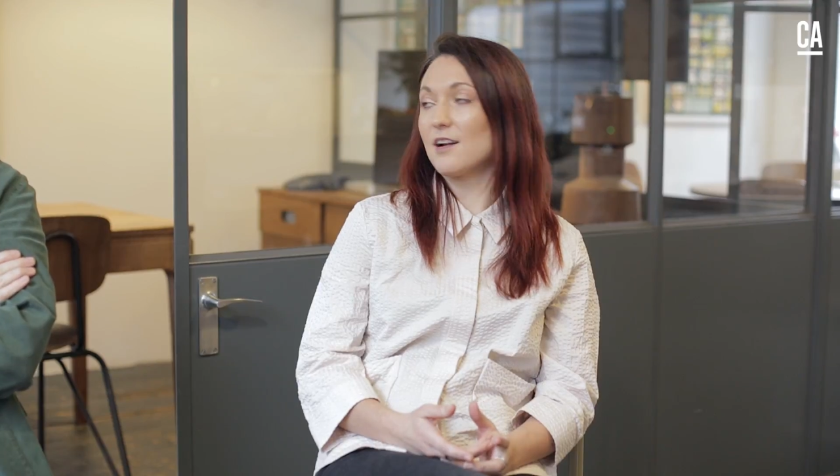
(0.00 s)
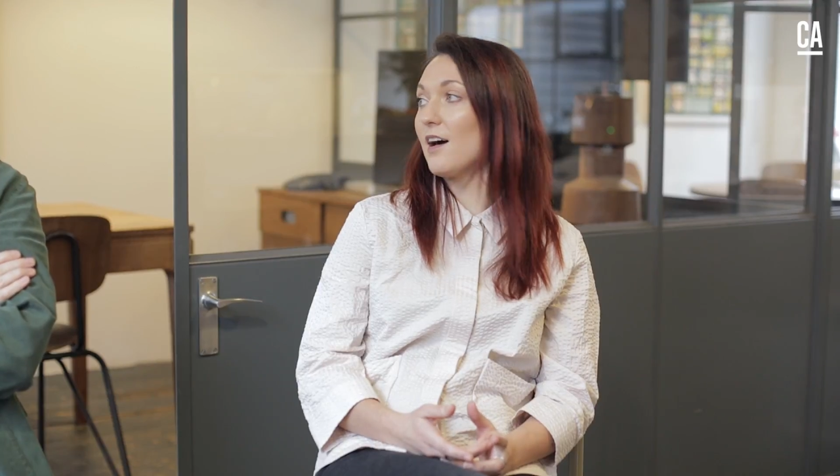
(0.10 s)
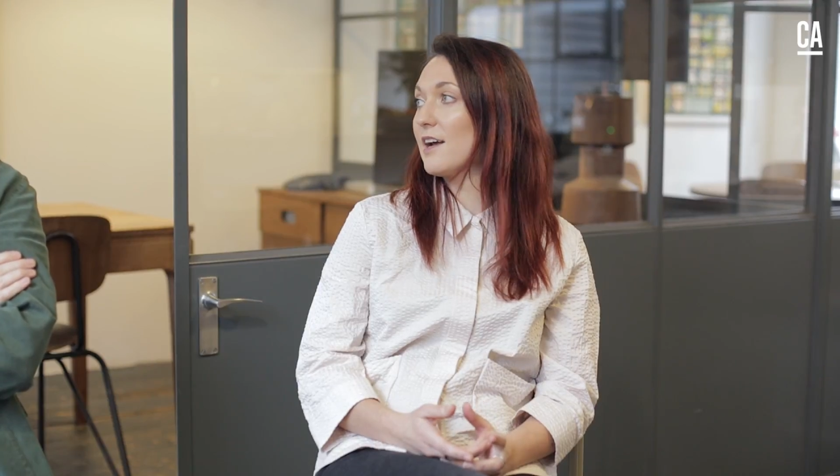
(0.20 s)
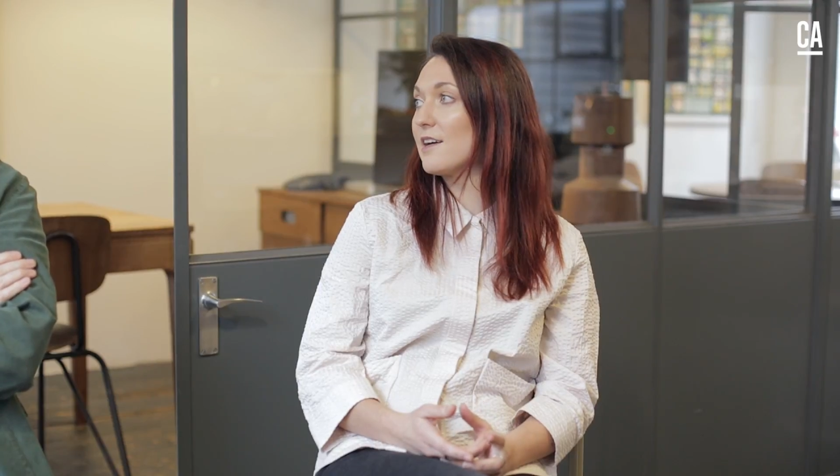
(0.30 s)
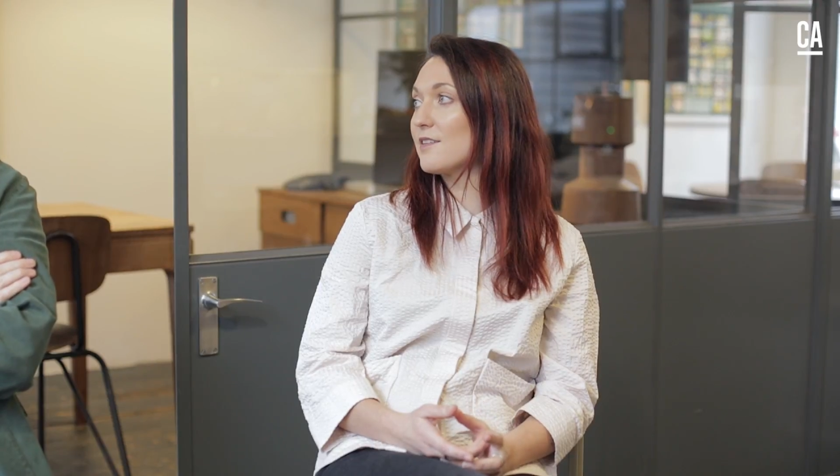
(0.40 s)

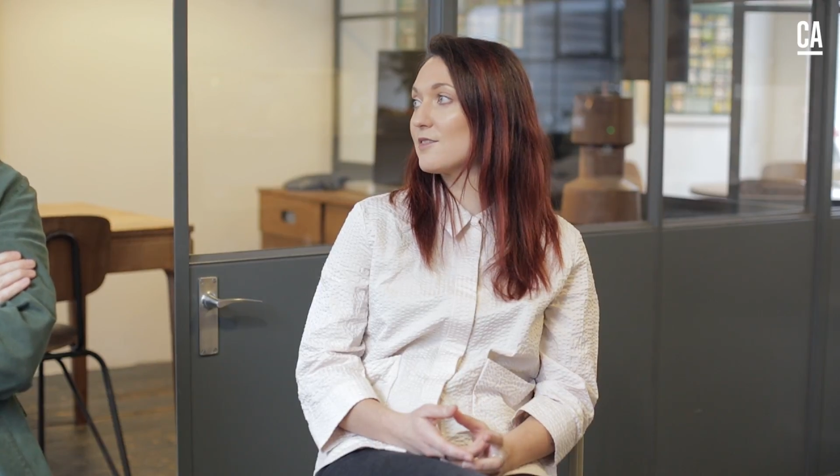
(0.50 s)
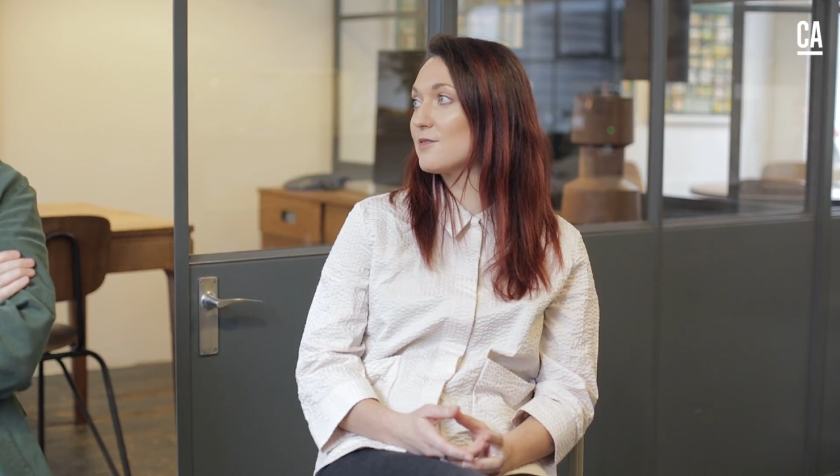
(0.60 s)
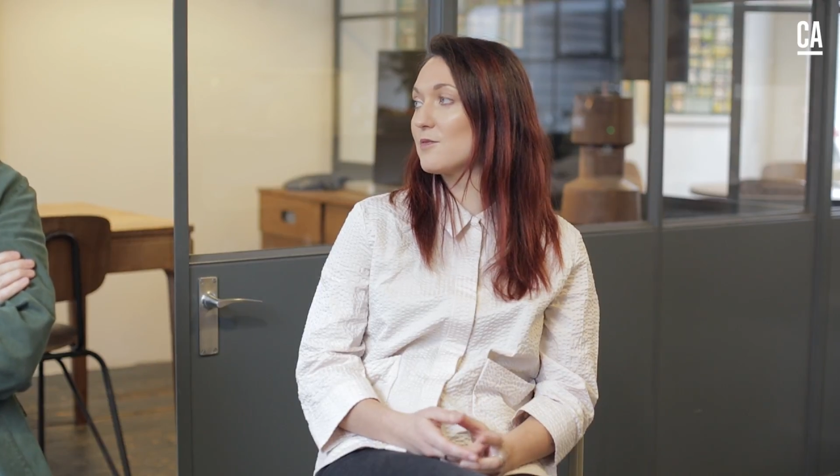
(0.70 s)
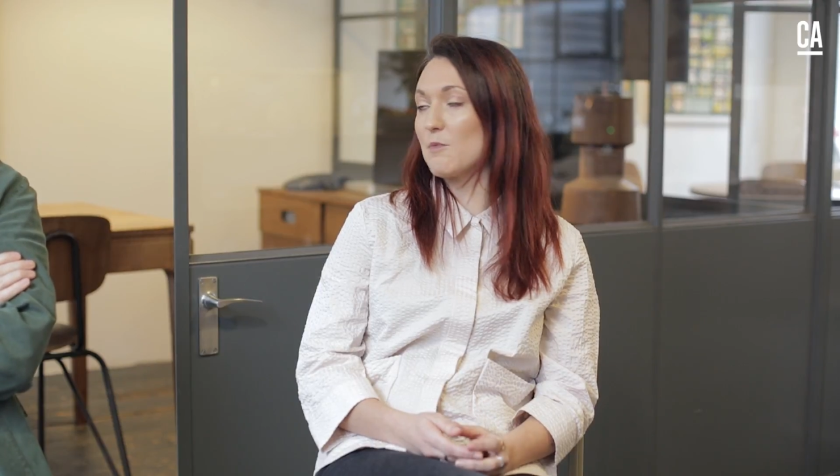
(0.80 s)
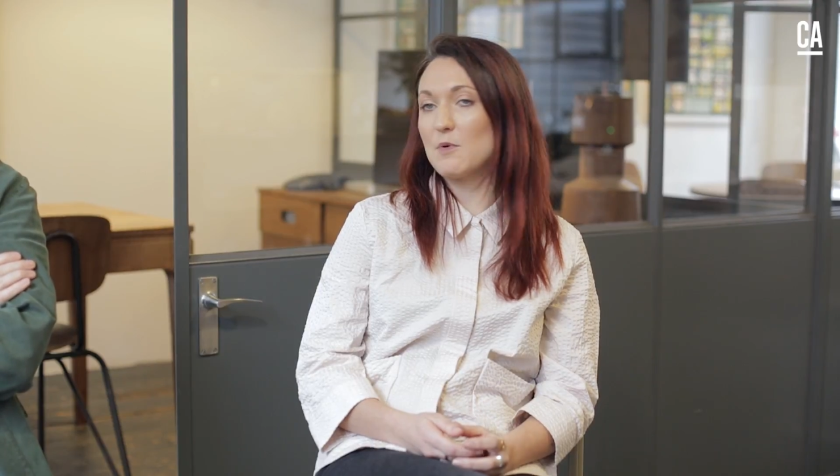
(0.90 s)

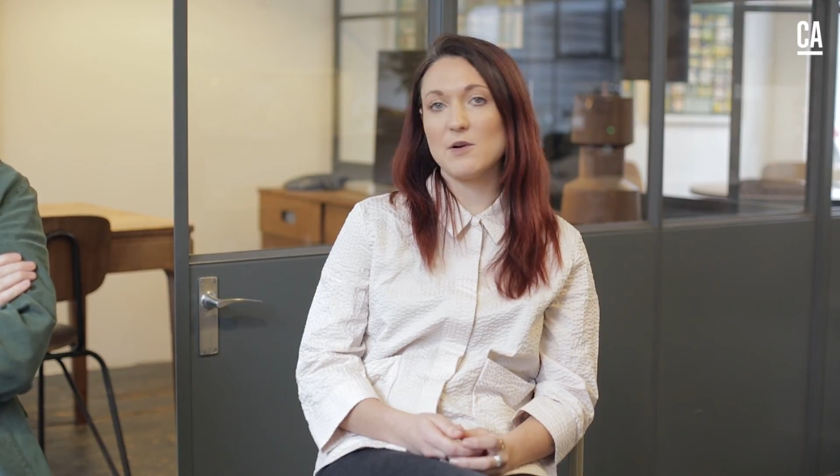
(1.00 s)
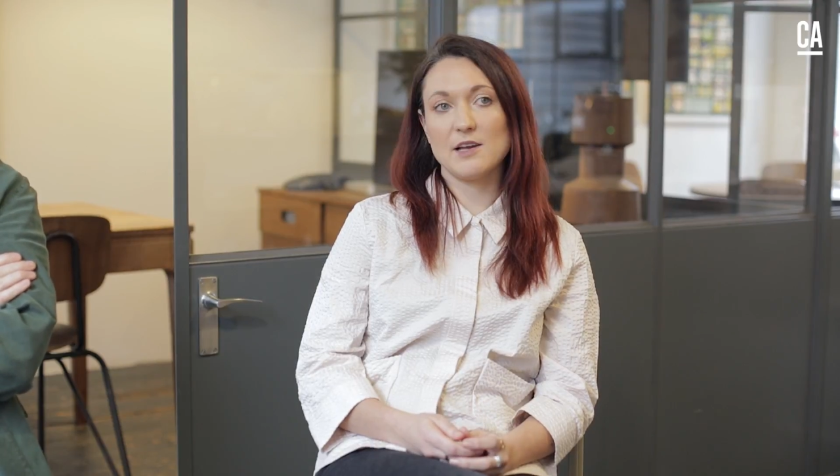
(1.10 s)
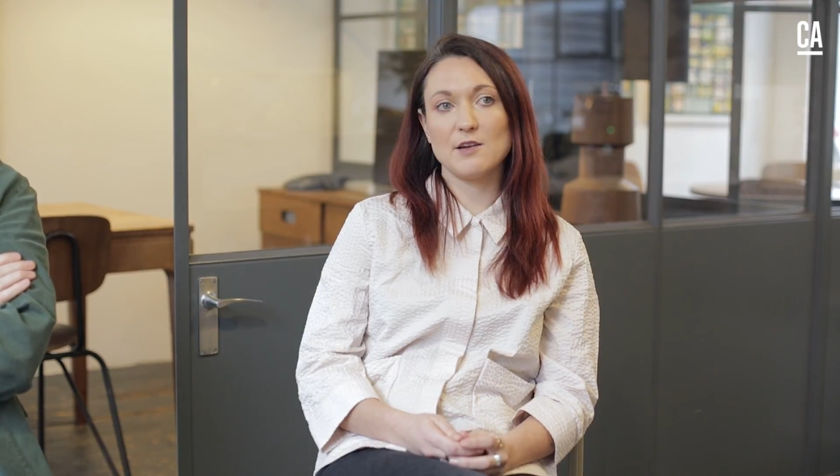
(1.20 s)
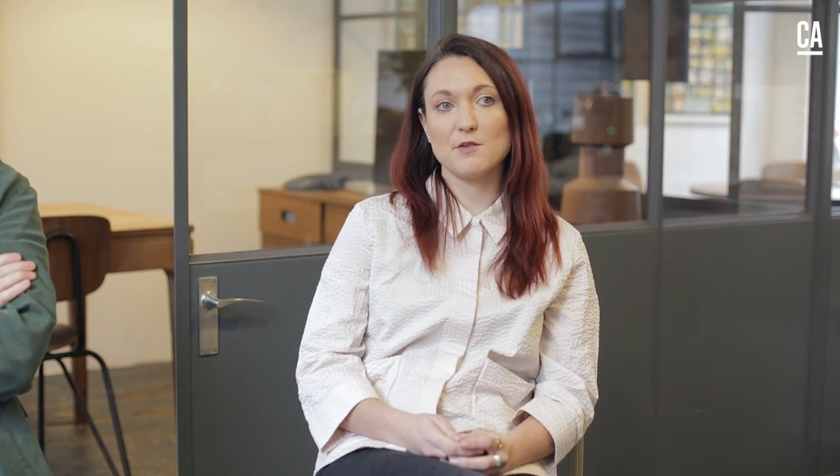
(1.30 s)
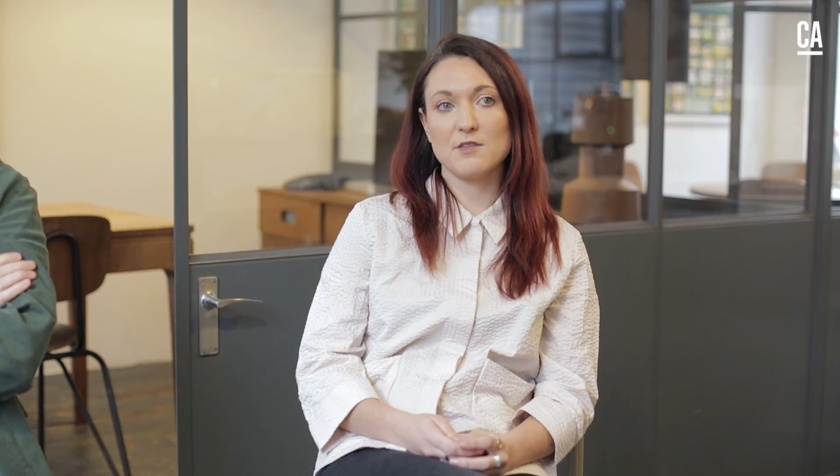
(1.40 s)
client when we're
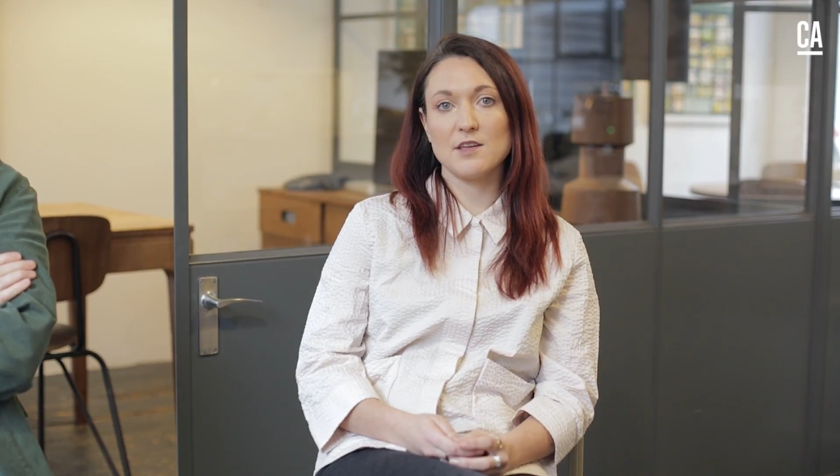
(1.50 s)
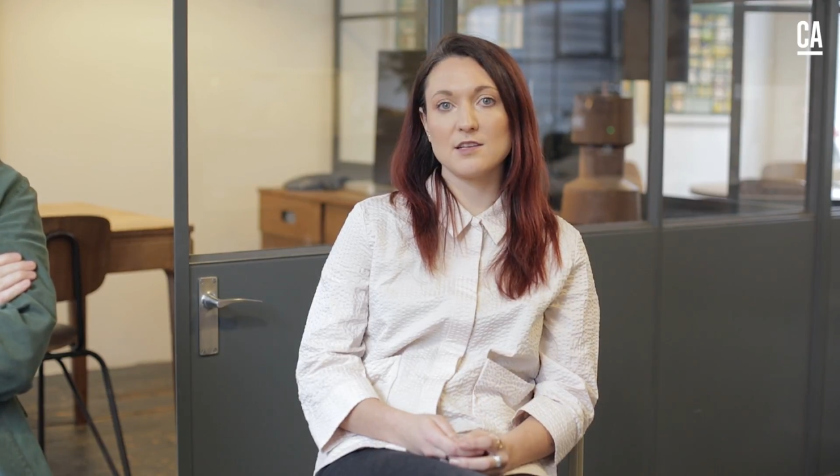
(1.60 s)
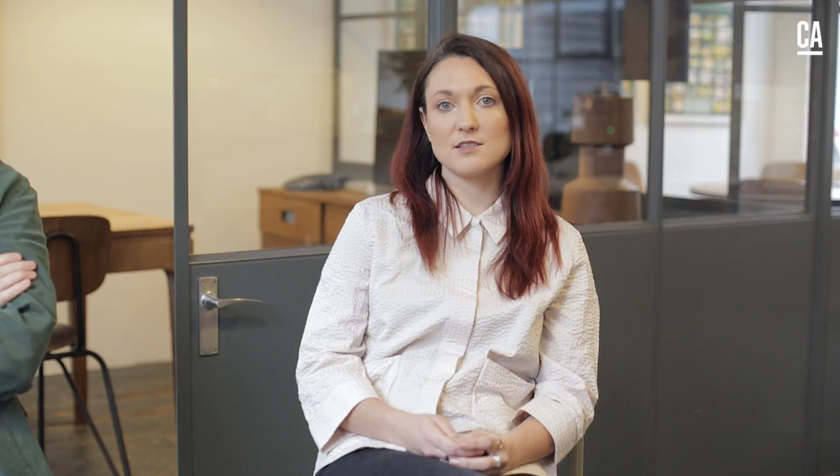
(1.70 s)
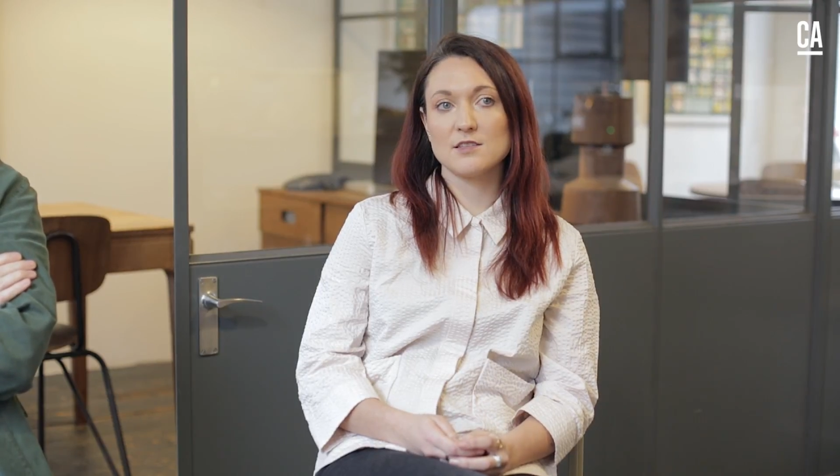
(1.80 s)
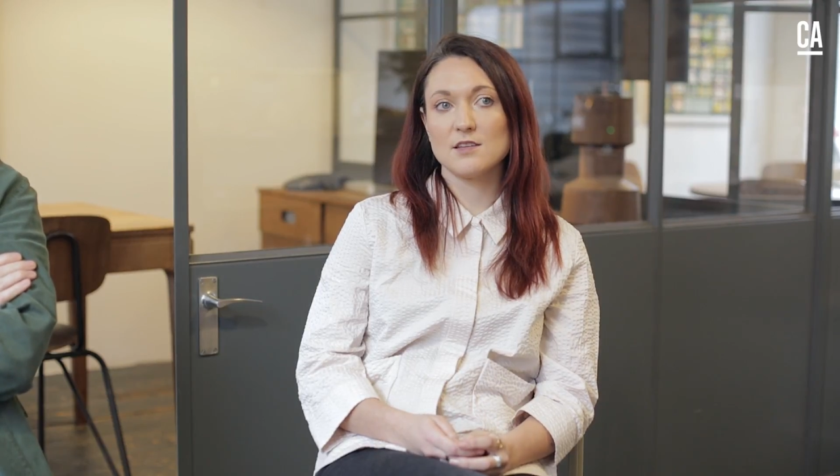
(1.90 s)
working on
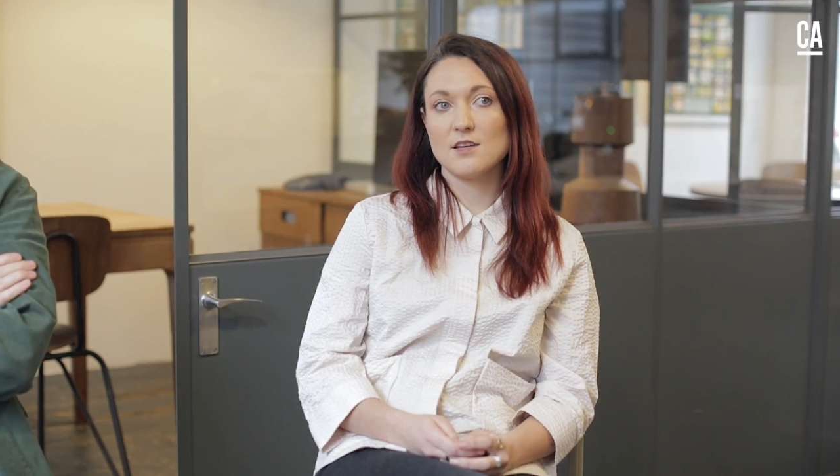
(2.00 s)
things.